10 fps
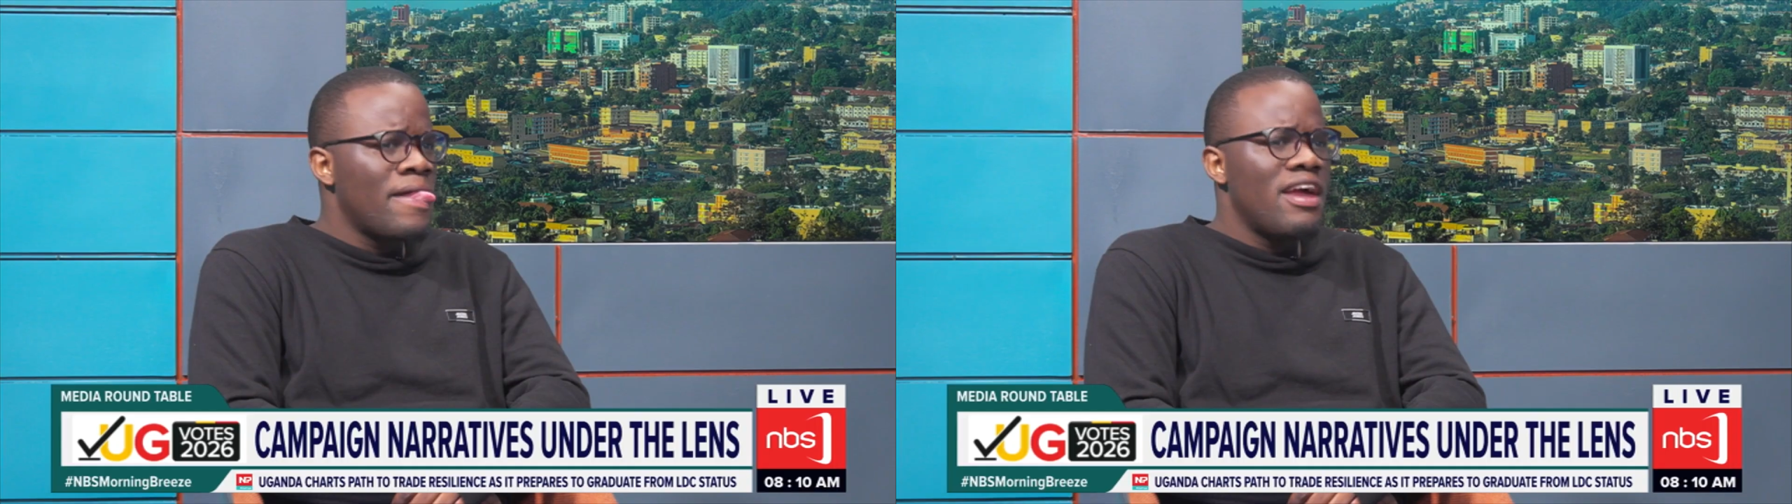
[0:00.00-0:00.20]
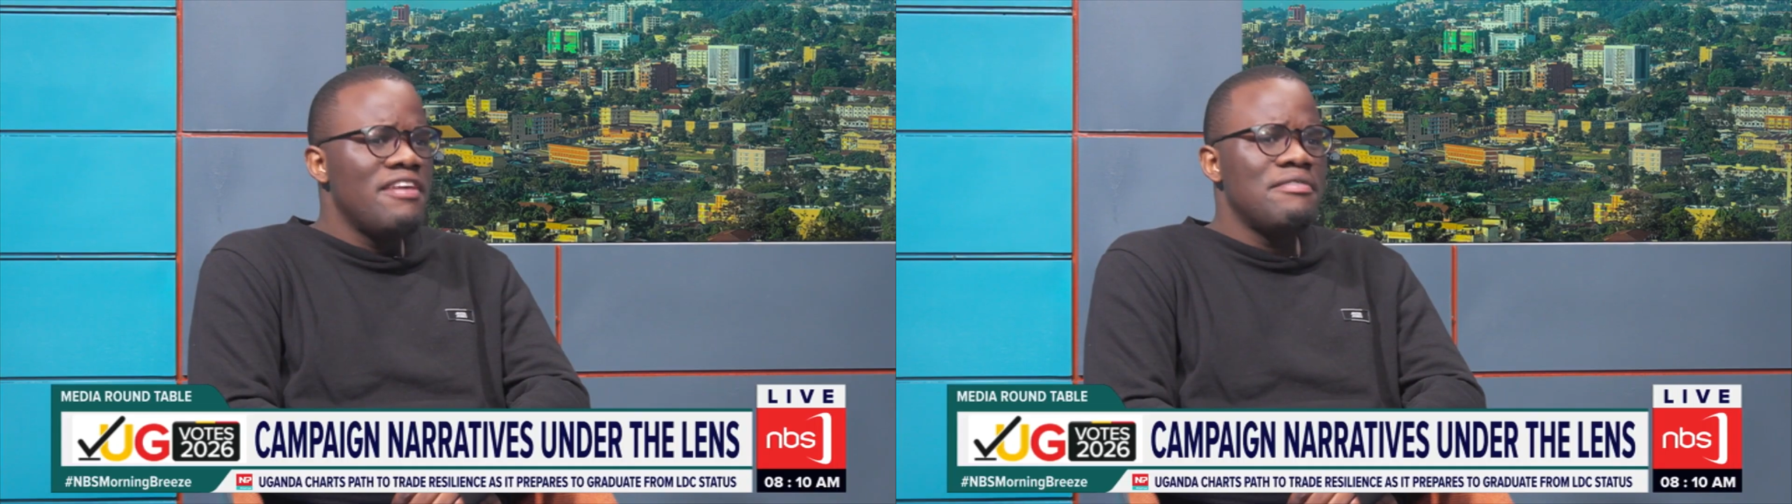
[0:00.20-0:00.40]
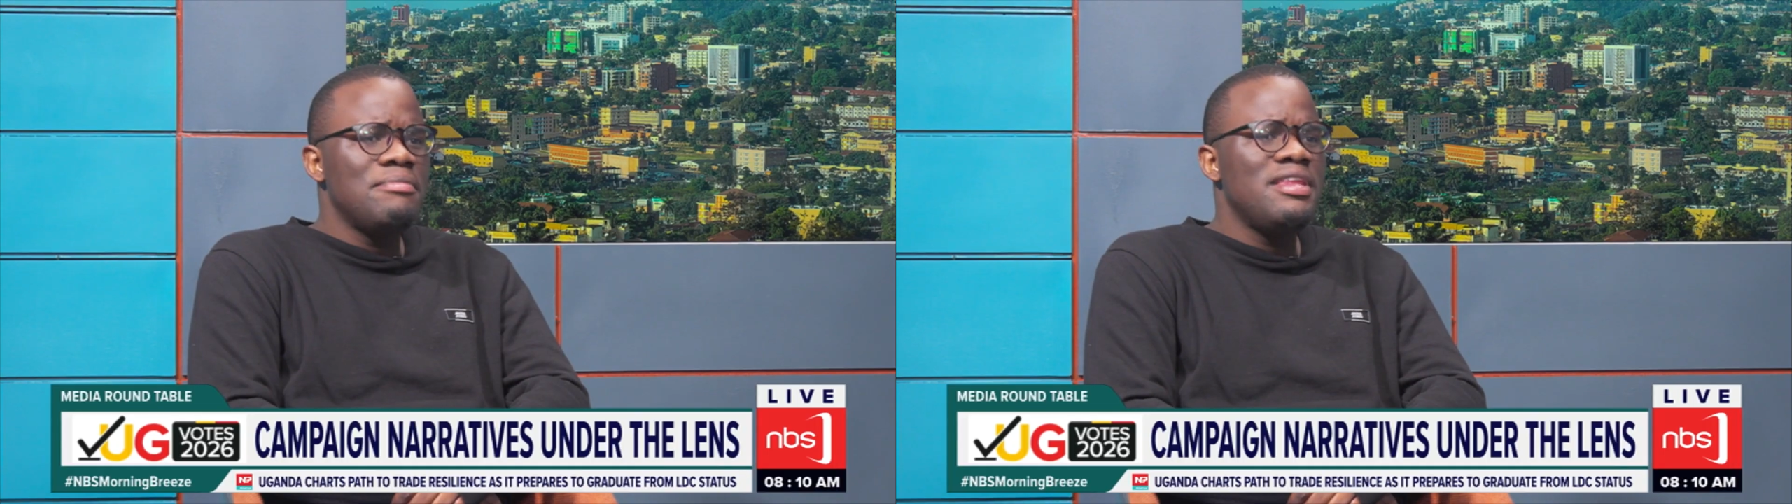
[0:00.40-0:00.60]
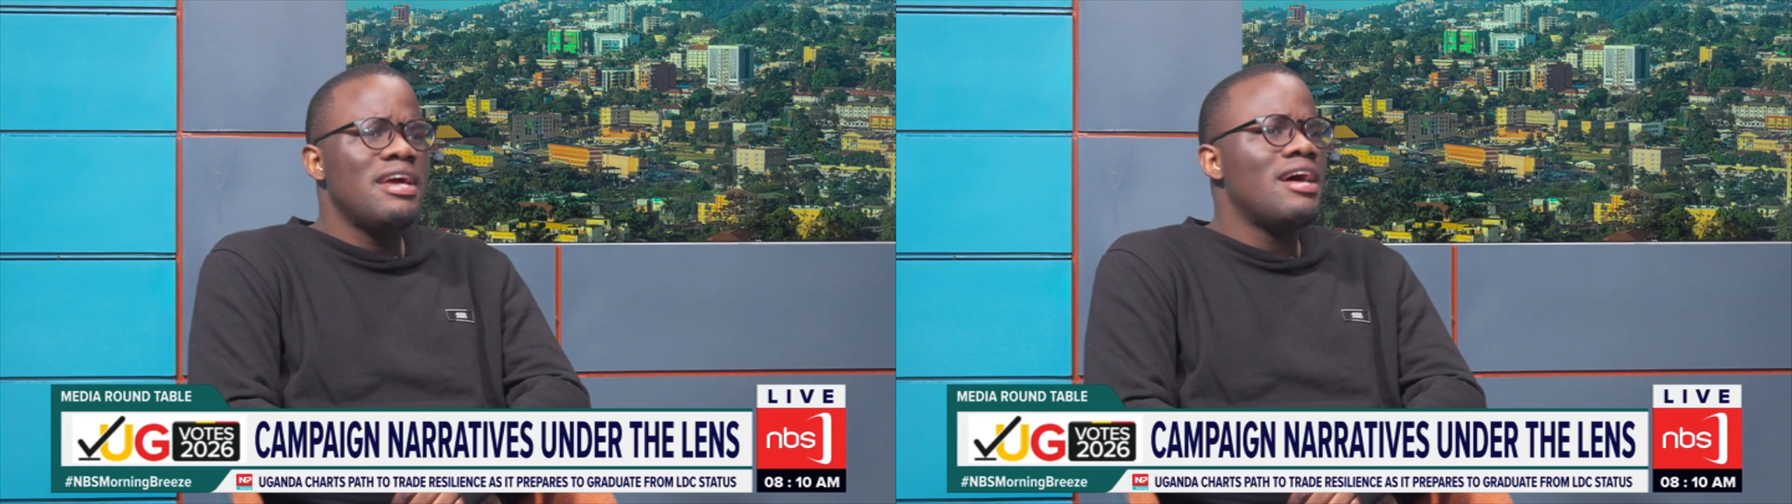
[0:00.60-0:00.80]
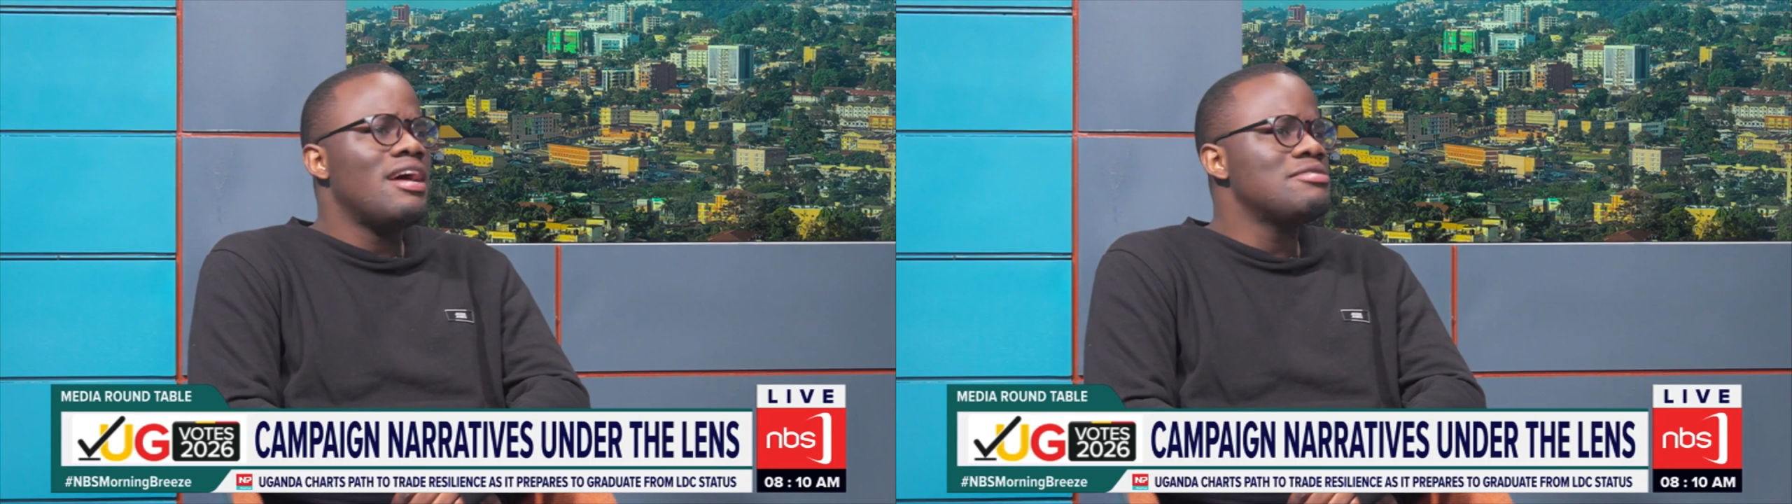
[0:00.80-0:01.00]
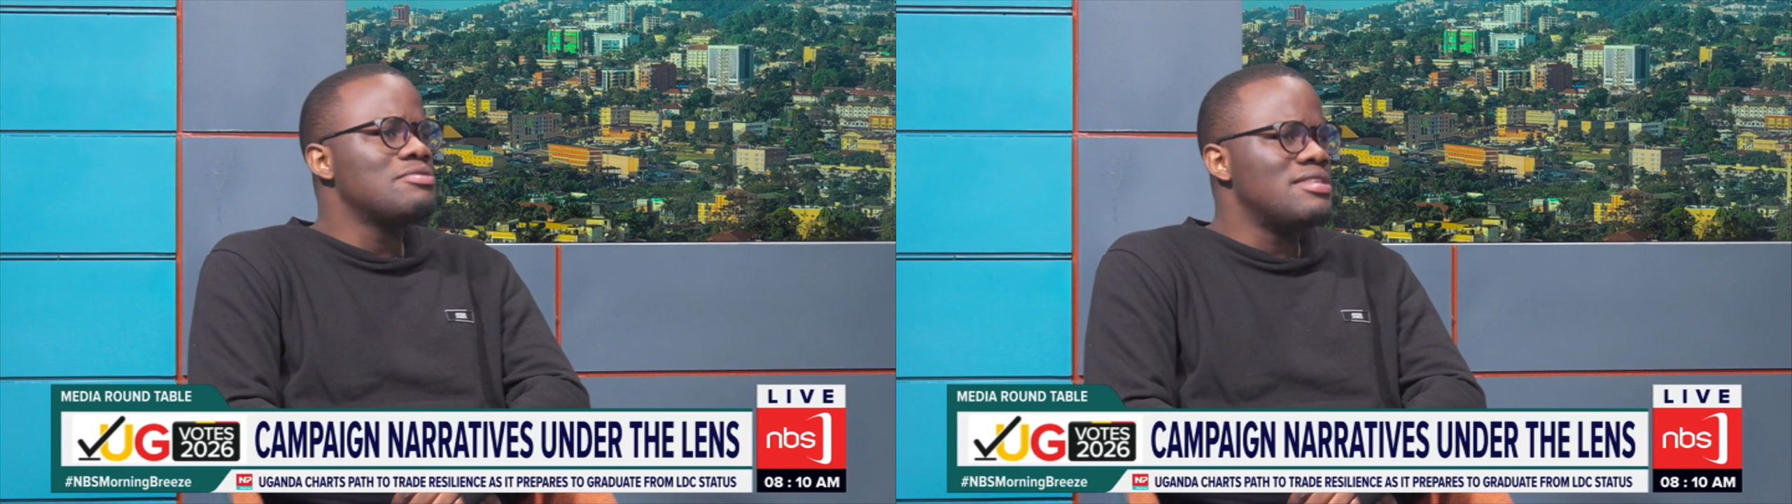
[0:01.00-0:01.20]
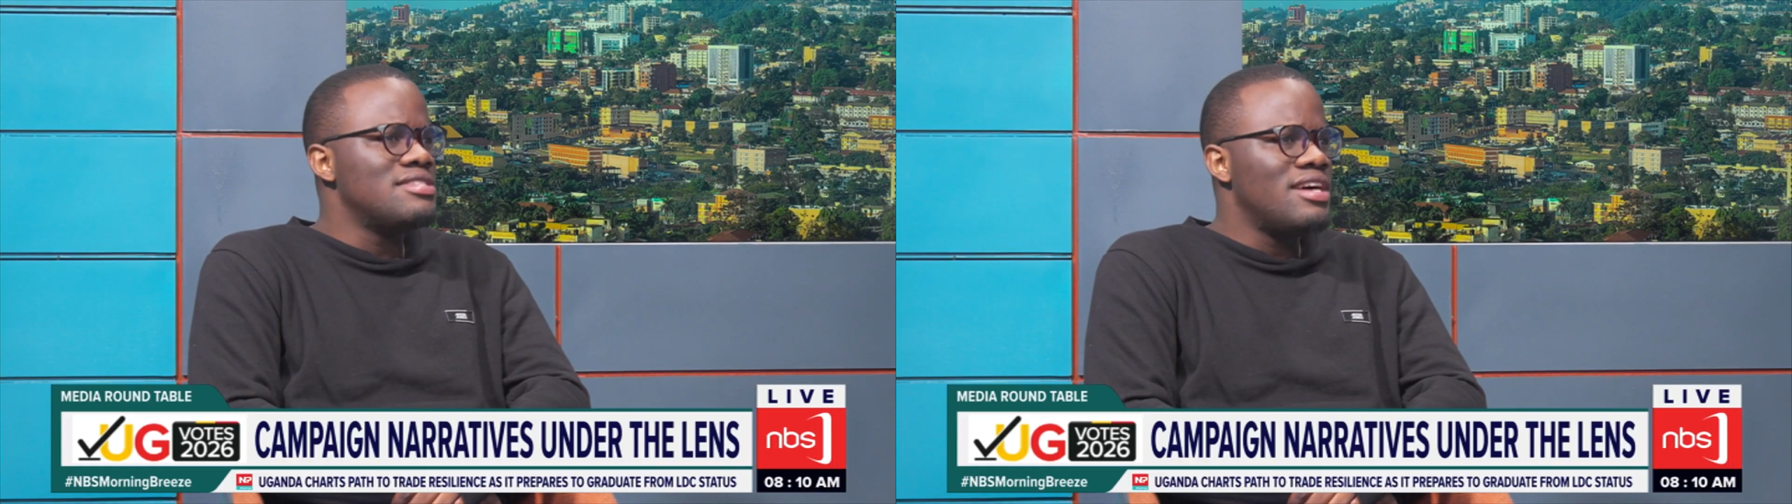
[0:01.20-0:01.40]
Every media house was